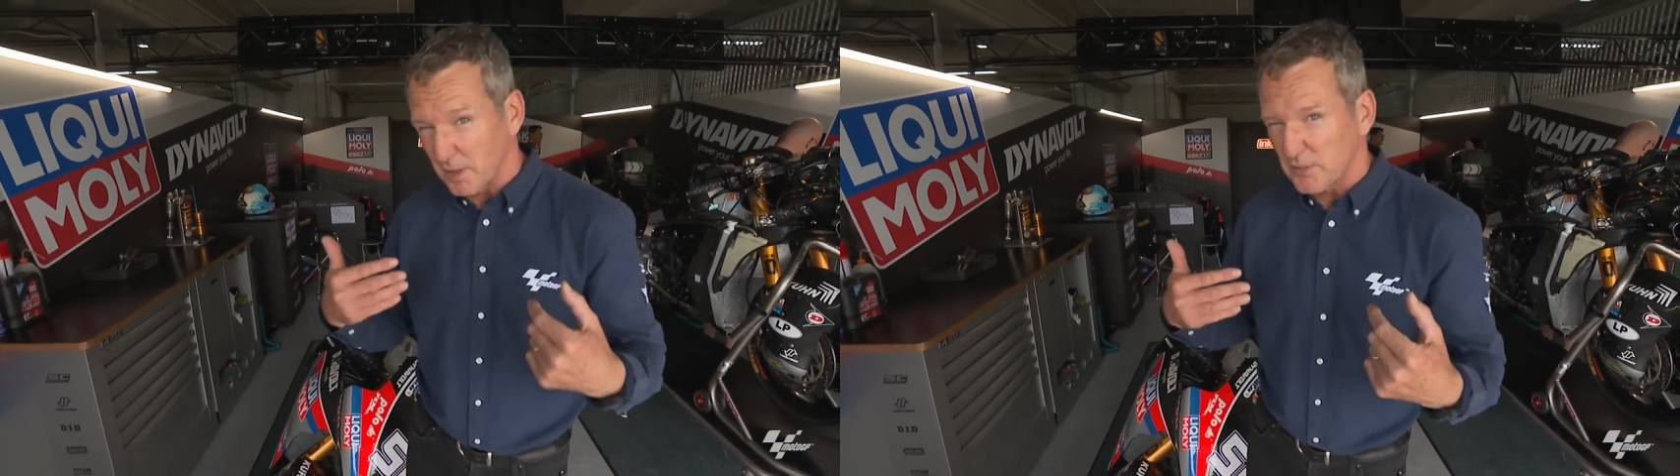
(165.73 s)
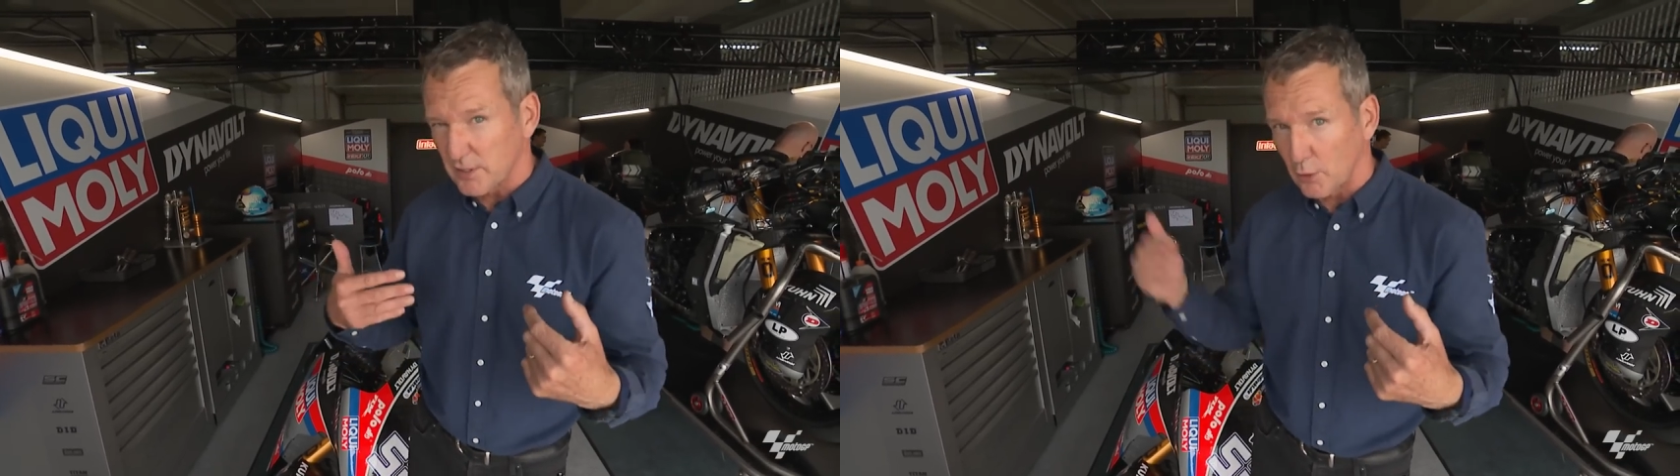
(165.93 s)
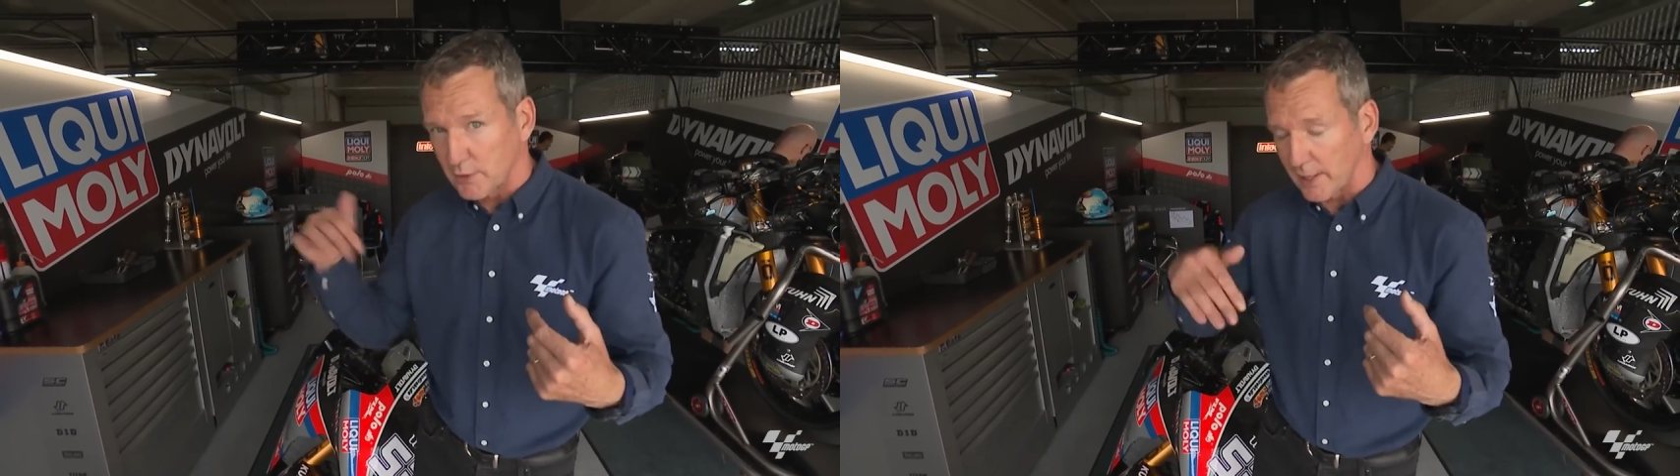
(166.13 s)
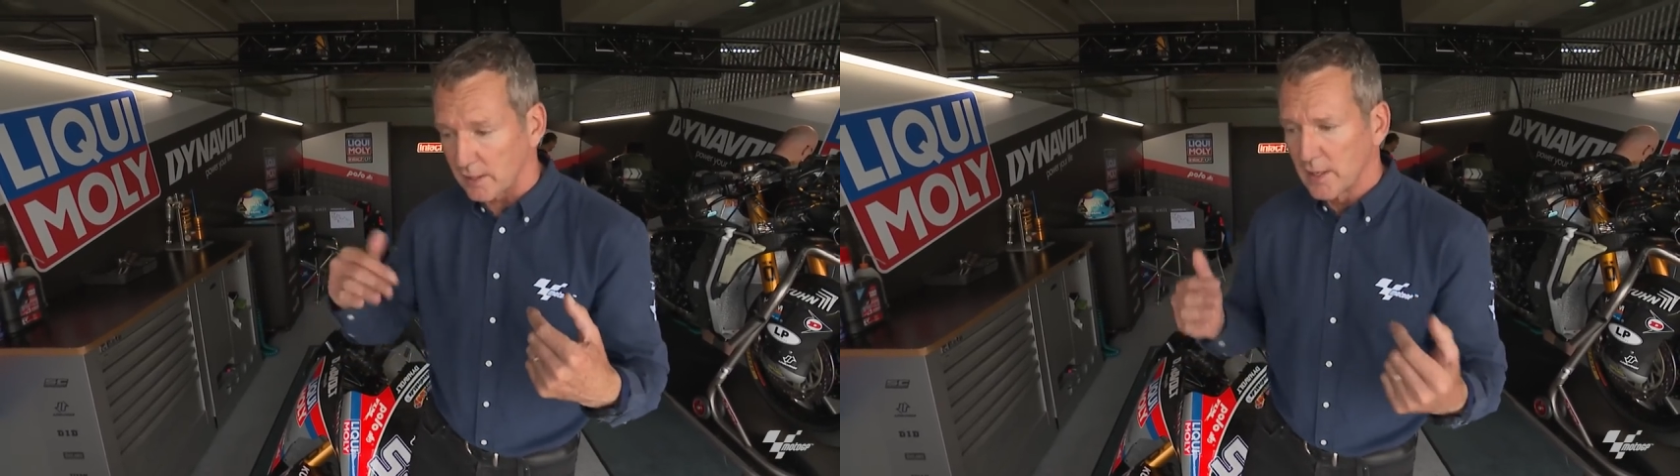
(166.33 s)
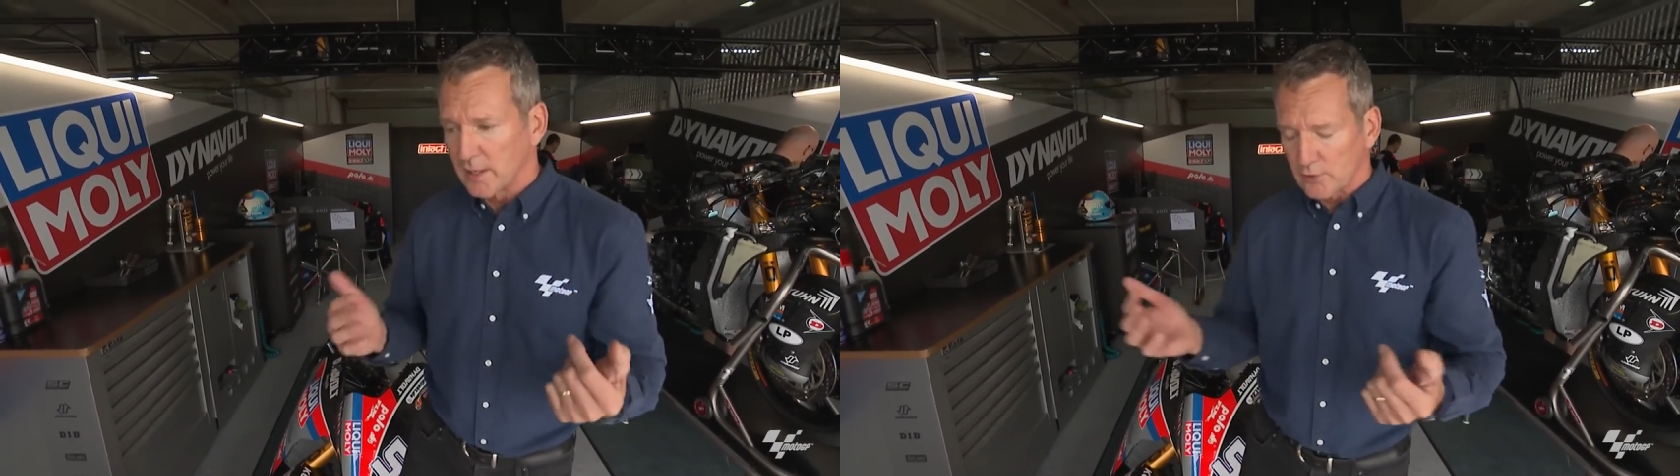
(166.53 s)
I've slowed
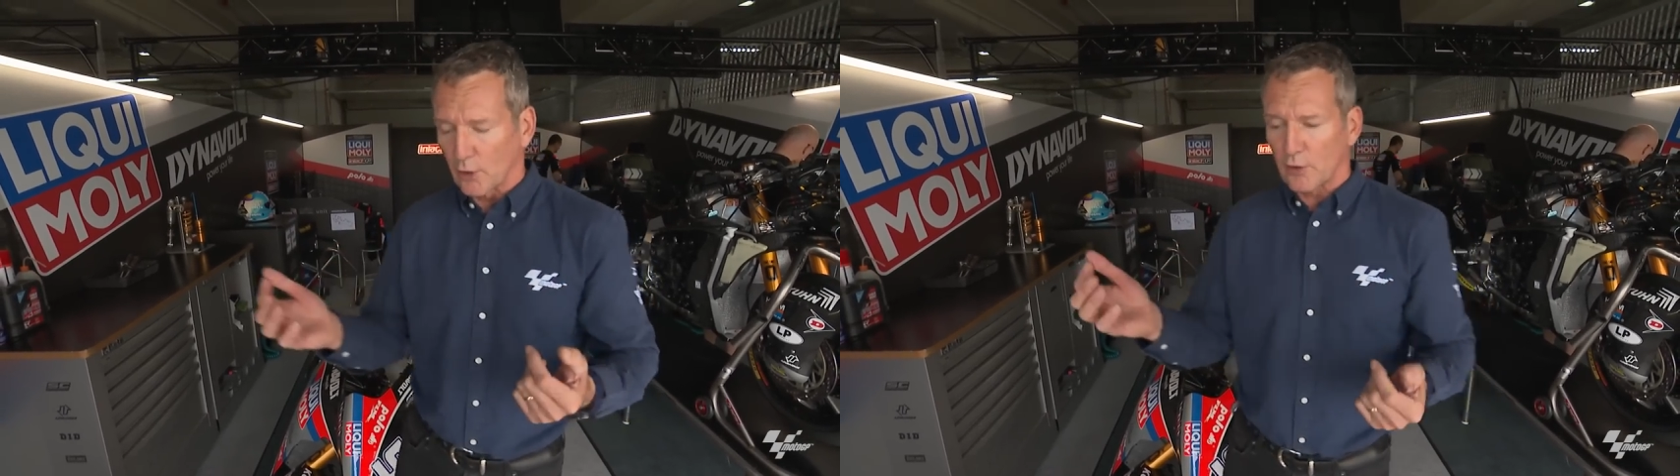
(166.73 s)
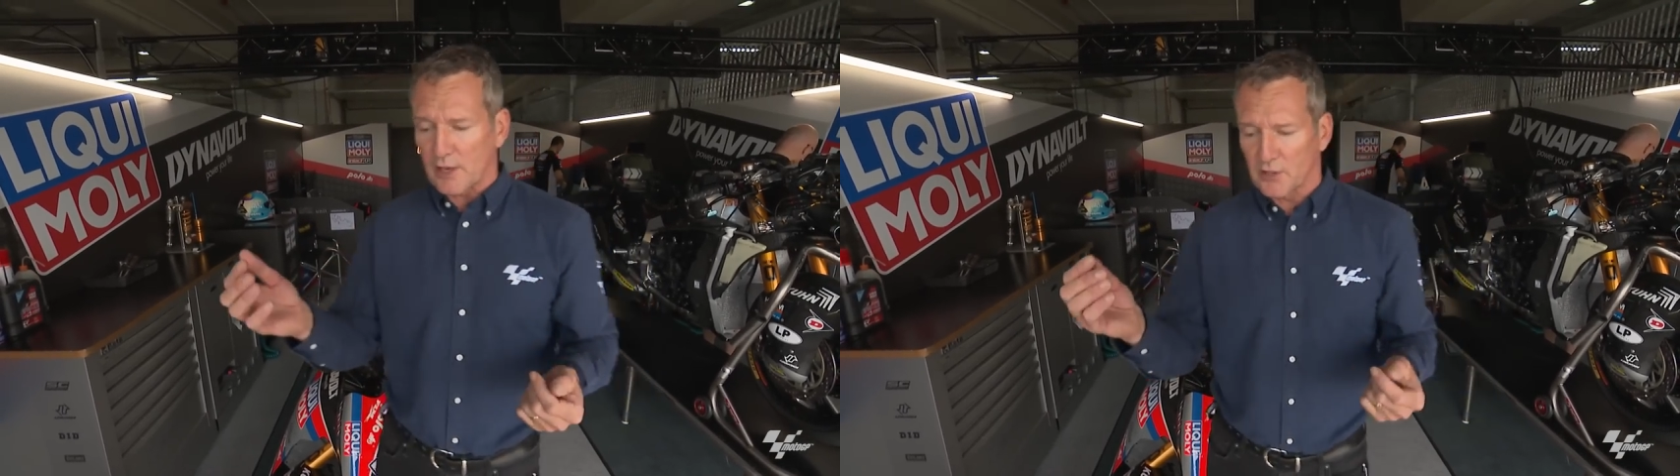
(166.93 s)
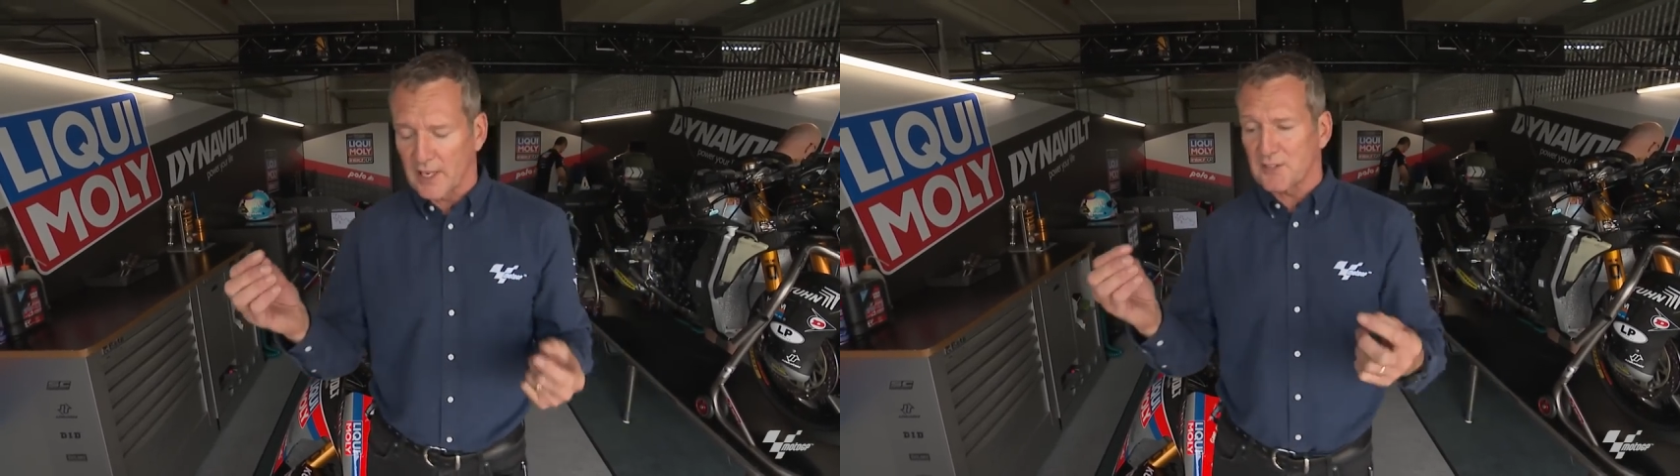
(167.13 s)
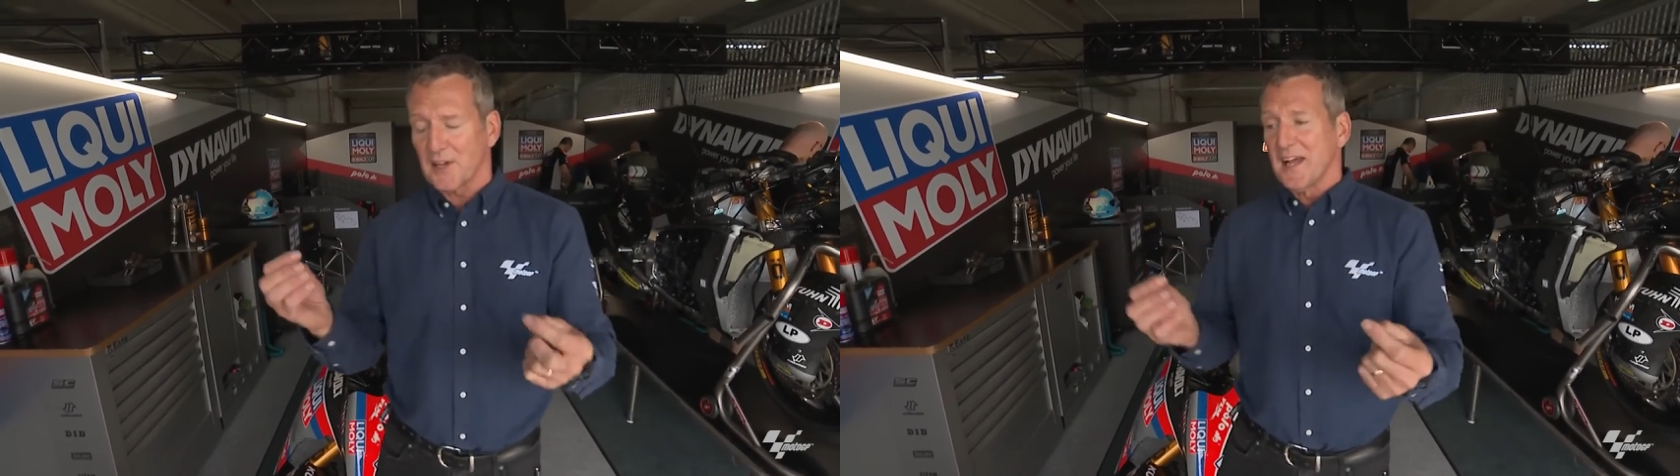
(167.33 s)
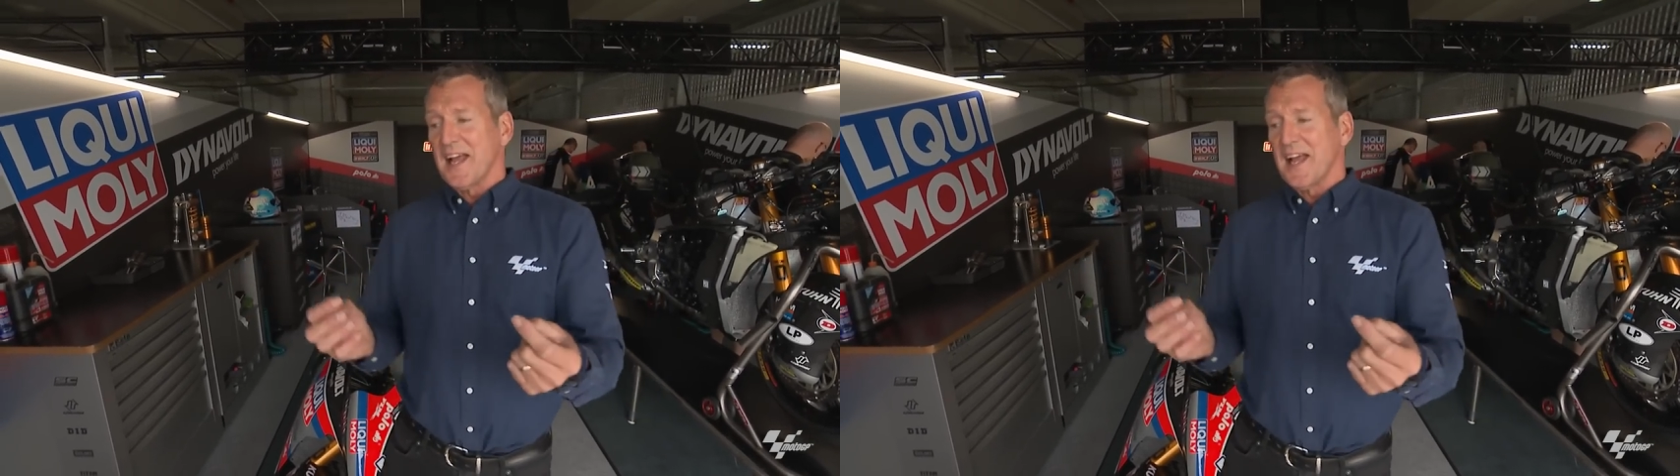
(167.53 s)
down, so crashing less,